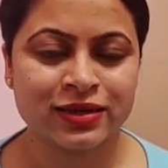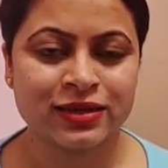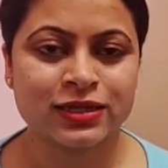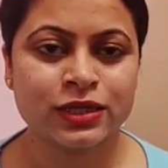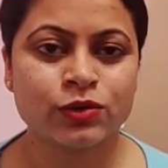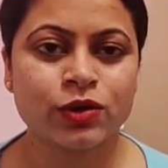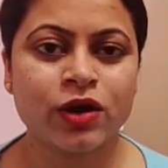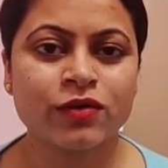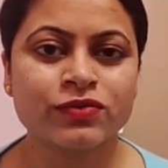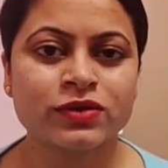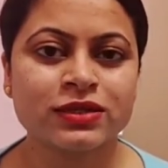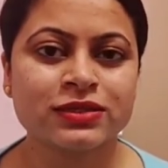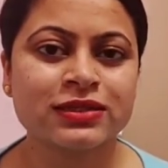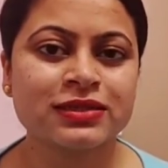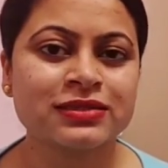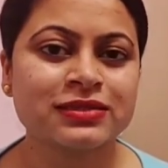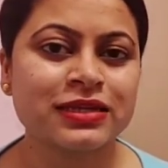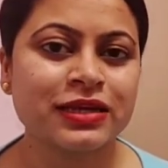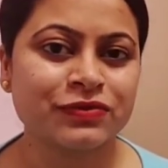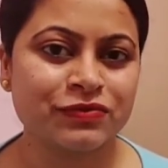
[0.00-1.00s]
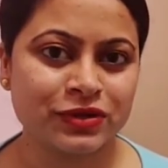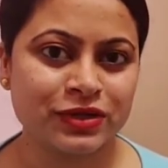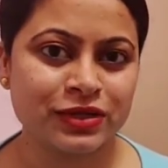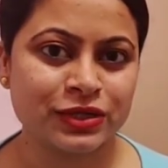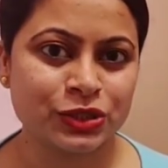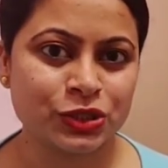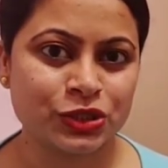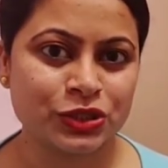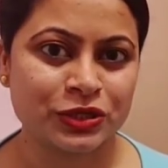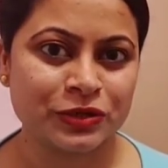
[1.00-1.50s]
Now, after this
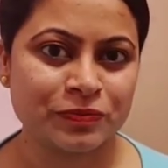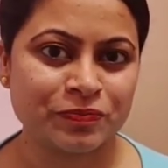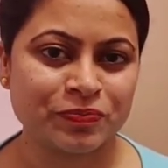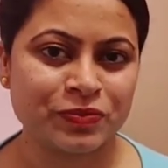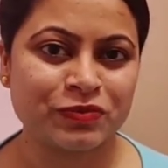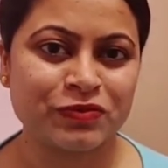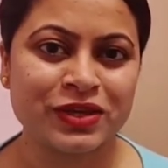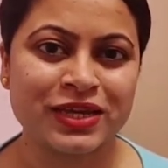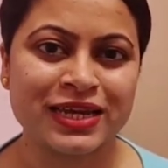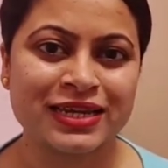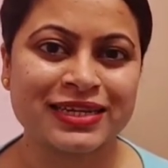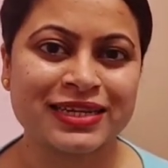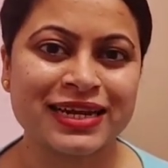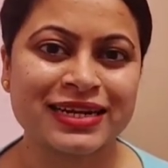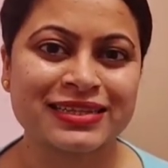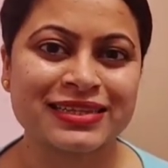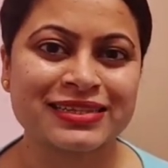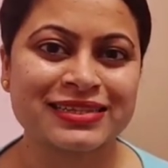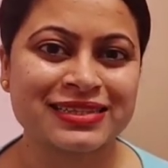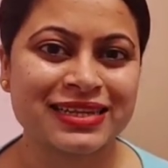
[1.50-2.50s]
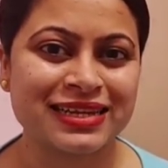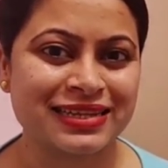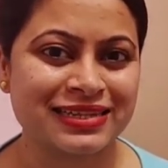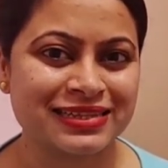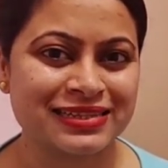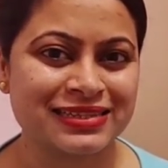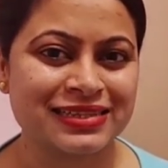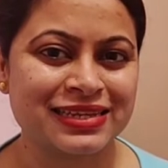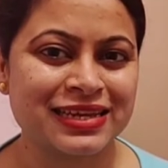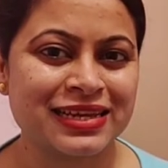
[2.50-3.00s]
definition, we can get the
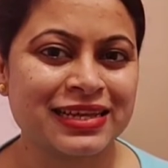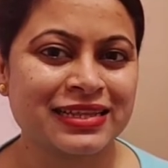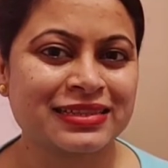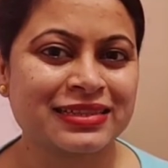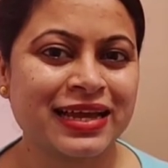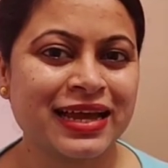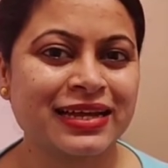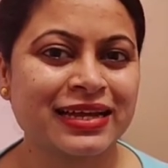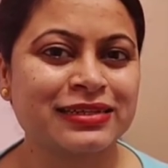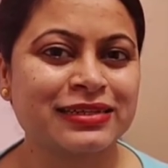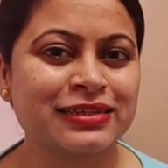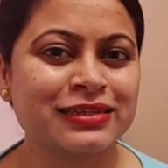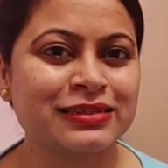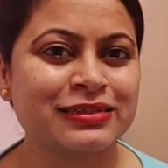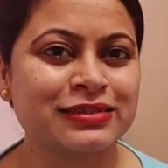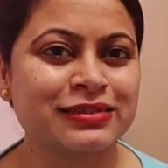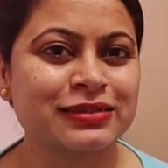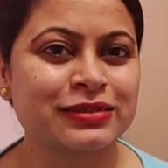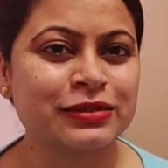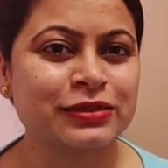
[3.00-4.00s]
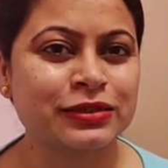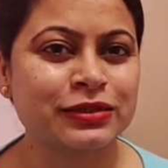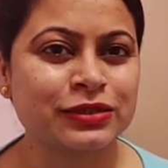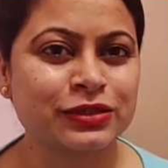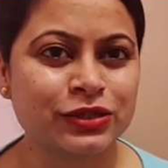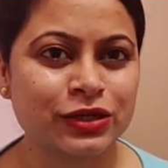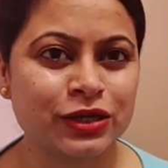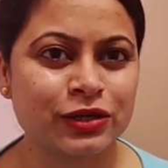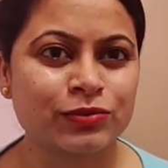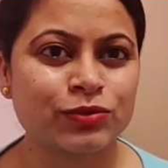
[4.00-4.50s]
sense that this
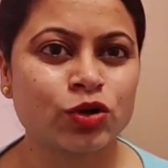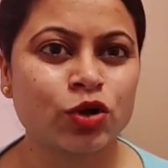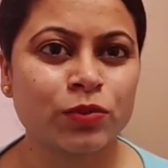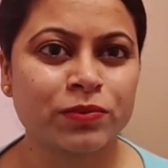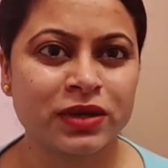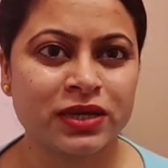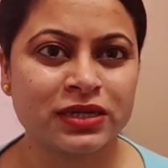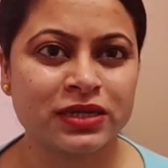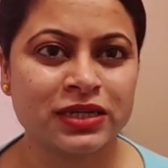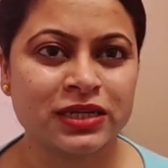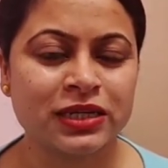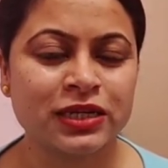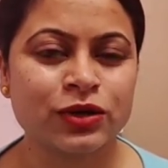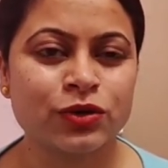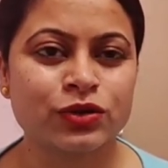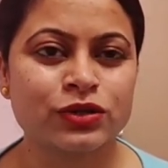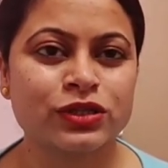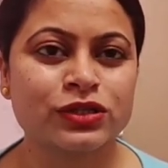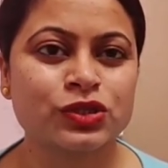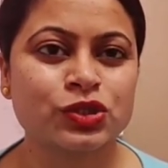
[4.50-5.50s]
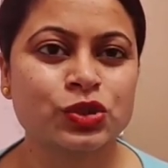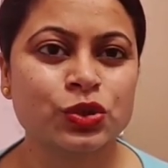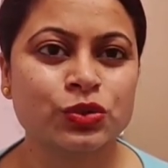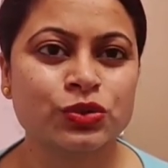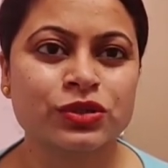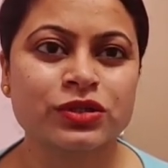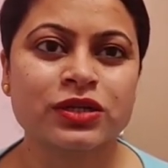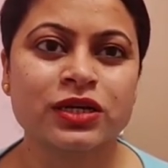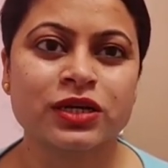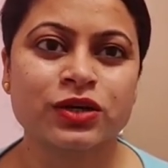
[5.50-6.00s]
term comedy or this
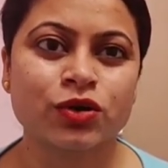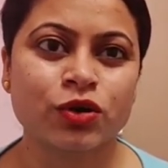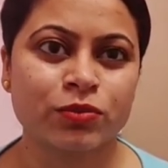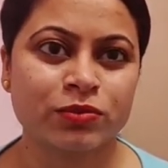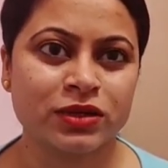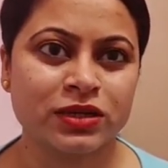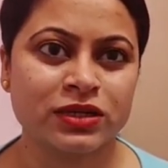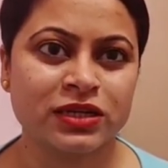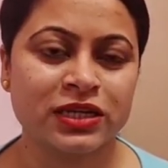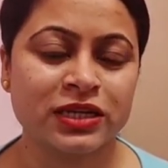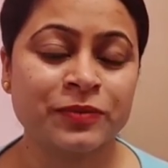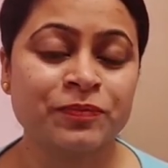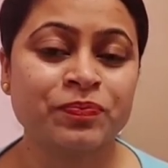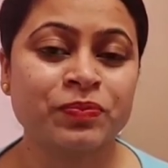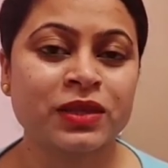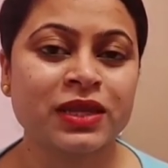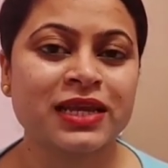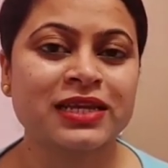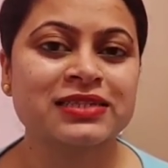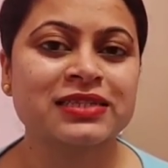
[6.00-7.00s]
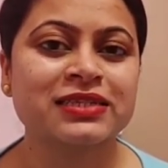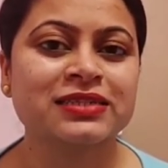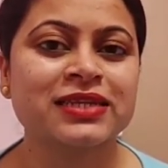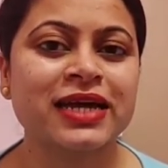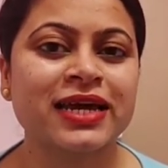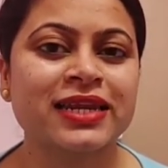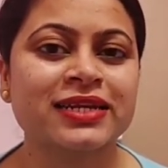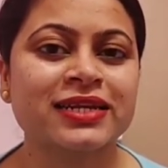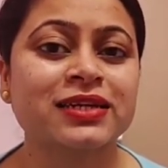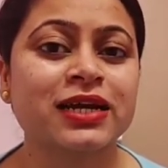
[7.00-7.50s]
genre comedy is in
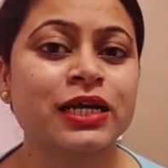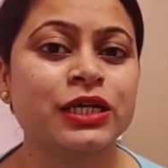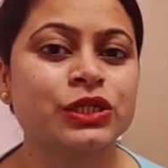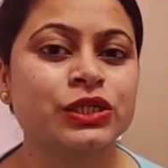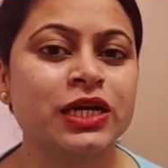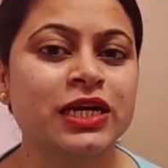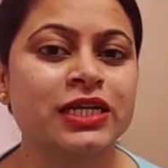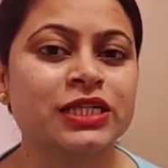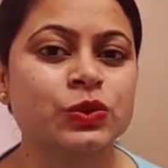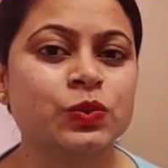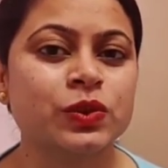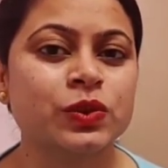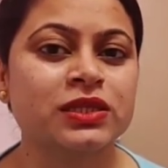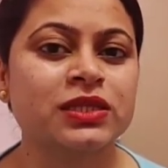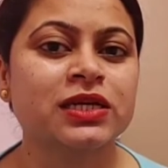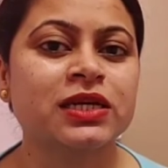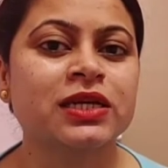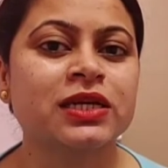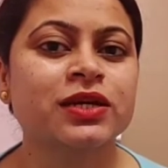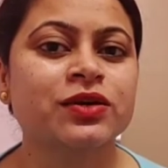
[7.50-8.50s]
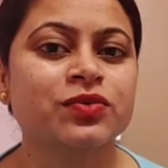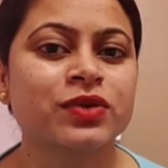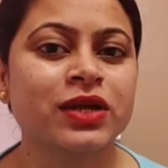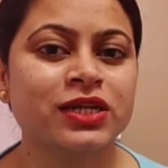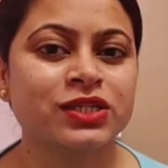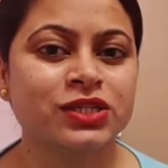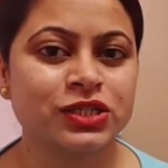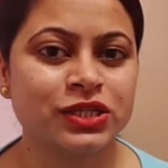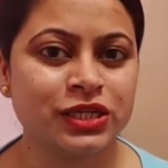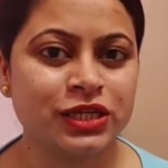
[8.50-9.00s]
direct contrast with
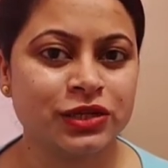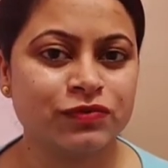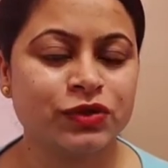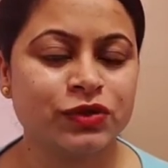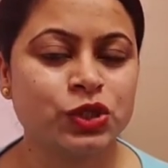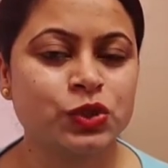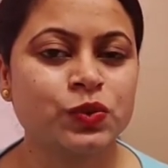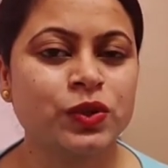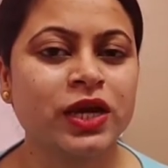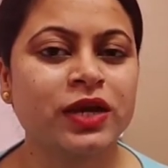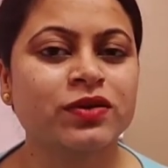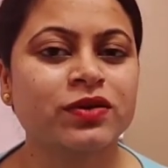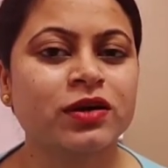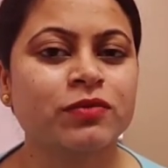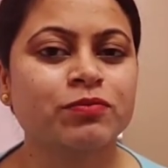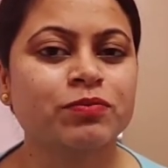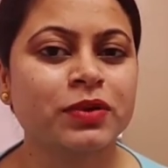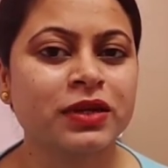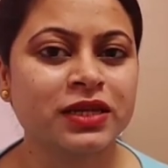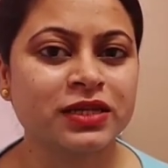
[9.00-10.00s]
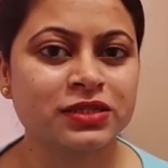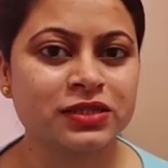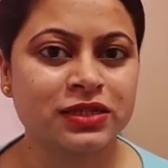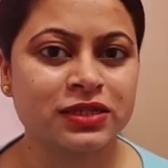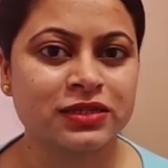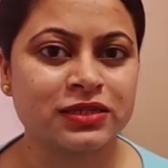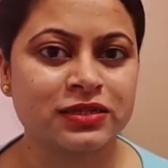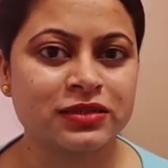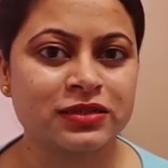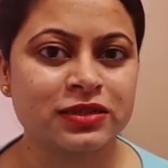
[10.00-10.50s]
tragedy, which we have
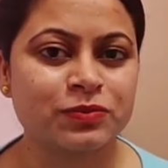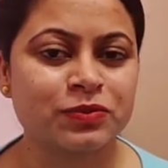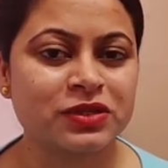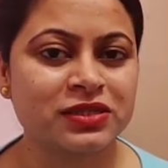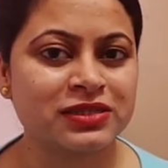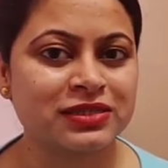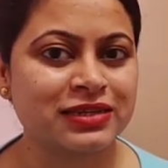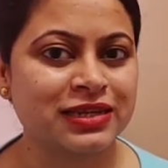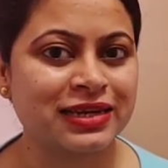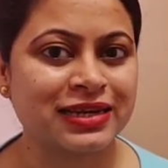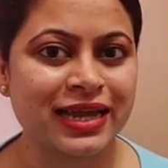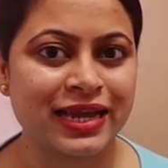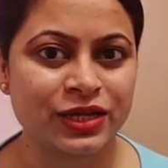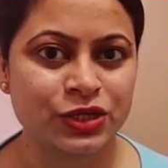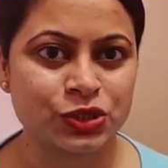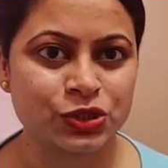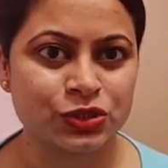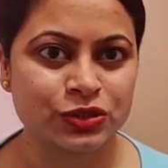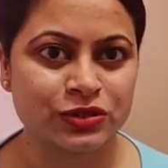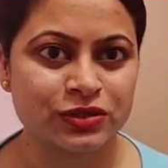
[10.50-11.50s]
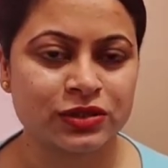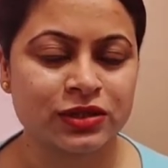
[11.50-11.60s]
completed in the preceding lecture,